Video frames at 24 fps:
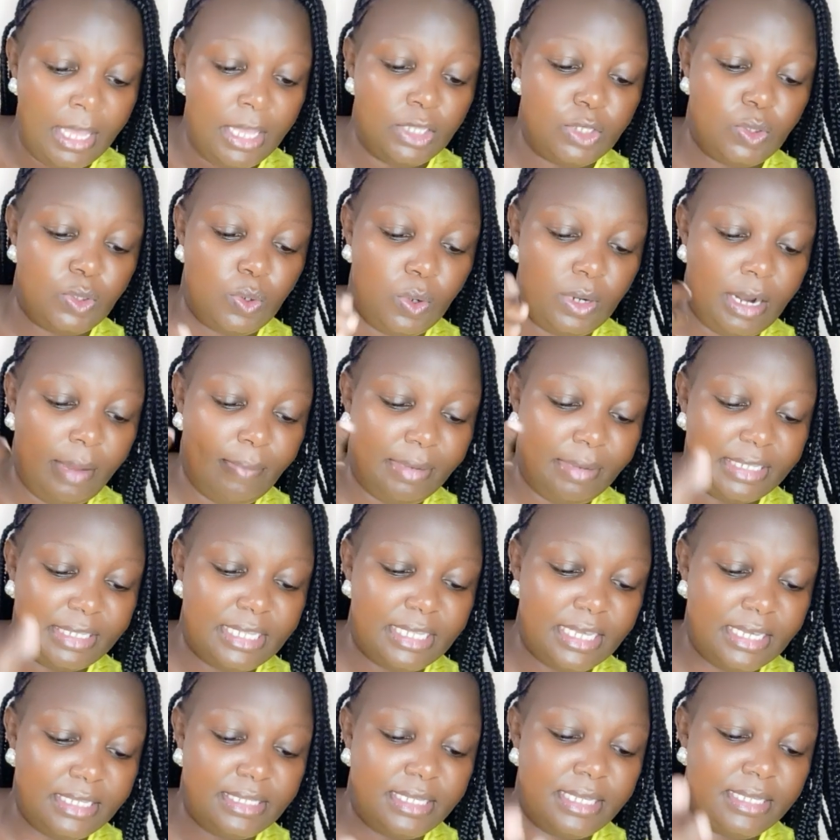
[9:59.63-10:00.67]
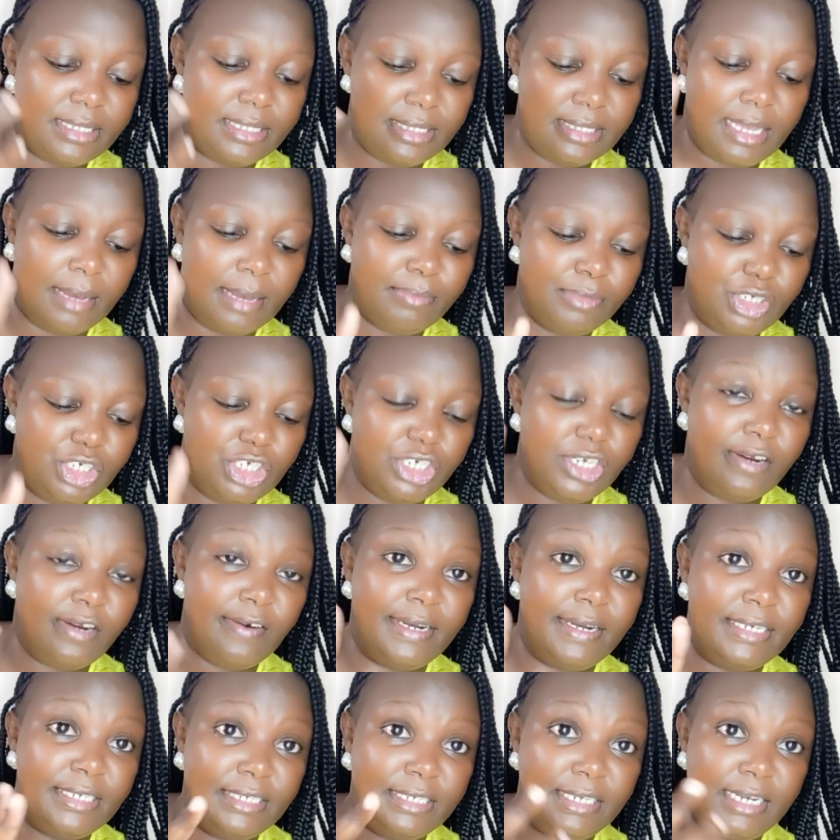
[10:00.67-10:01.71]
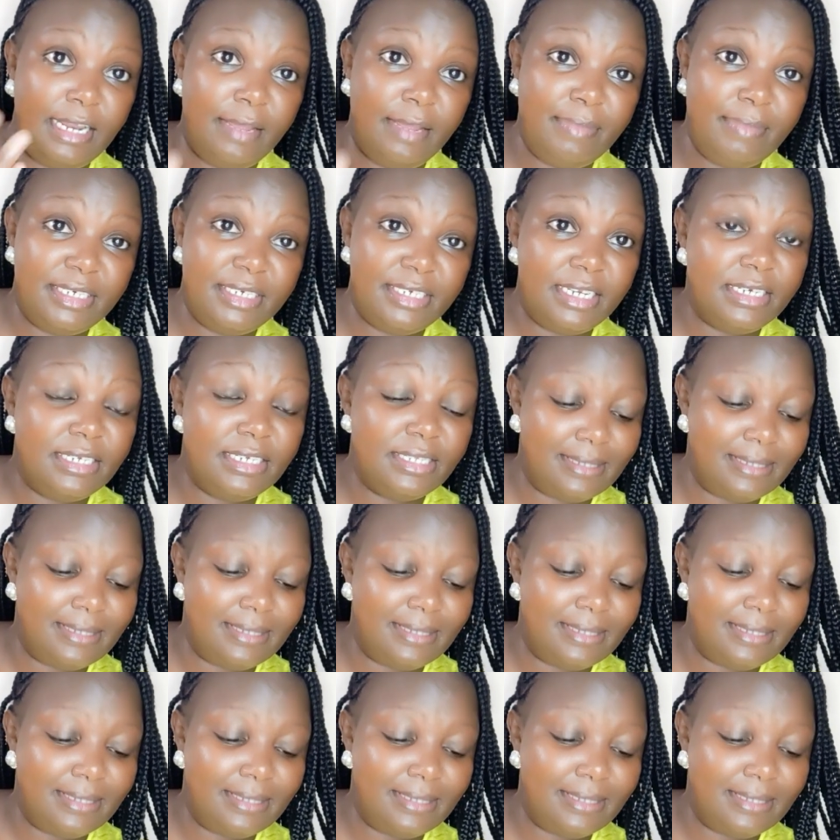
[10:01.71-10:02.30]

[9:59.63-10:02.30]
So number six is Samchi Credit Limited.